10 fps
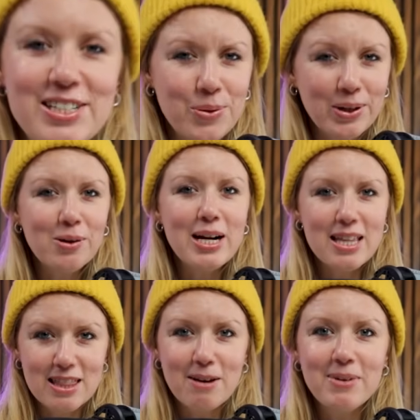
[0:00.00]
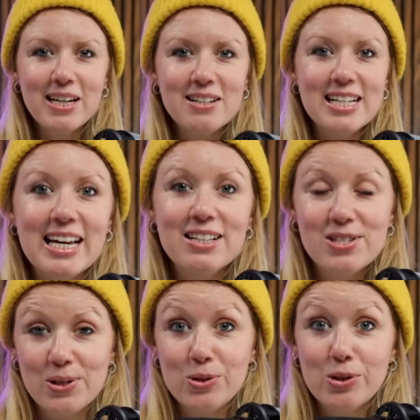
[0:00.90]
Do you want to create thumbnails
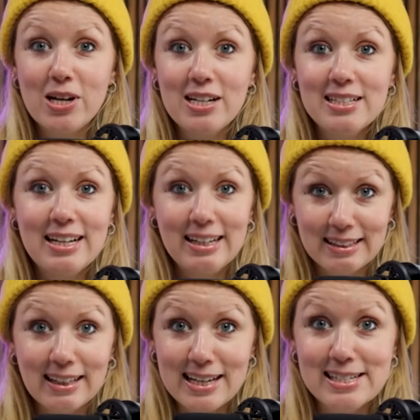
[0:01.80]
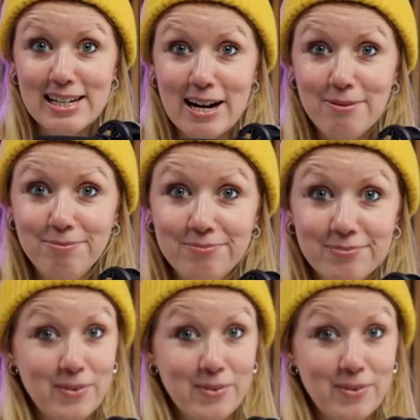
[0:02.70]
and social content in less time?